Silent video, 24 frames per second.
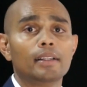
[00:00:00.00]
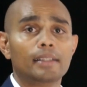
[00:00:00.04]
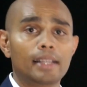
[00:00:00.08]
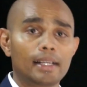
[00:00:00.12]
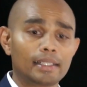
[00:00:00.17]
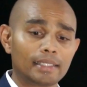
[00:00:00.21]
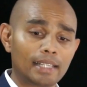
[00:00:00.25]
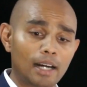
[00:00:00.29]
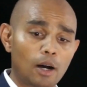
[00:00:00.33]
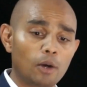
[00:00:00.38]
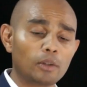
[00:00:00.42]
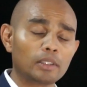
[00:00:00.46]

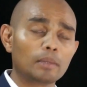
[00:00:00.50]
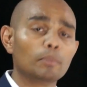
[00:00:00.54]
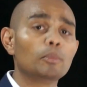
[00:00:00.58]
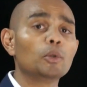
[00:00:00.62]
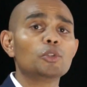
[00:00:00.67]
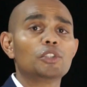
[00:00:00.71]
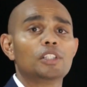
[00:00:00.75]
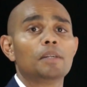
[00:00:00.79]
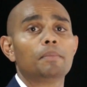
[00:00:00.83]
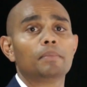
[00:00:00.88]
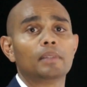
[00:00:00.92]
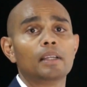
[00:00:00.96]
That's how the
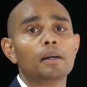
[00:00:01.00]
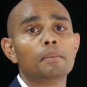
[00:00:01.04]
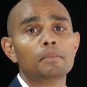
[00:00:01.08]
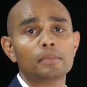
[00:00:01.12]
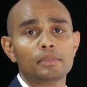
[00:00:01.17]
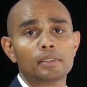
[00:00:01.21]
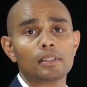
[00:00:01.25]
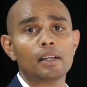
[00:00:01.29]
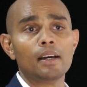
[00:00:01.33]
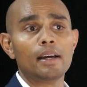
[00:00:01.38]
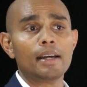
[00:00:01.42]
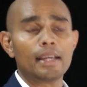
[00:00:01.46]
blue chip
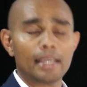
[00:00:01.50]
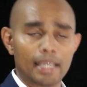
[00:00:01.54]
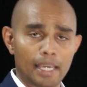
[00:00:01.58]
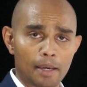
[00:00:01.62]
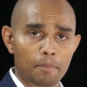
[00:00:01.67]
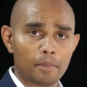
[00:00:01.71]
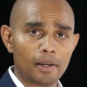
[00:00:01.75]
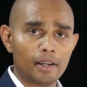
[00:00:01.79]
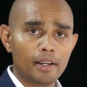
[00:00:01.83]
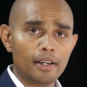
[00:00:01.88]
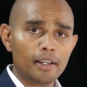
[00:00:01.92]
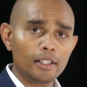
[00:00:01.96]
terms came.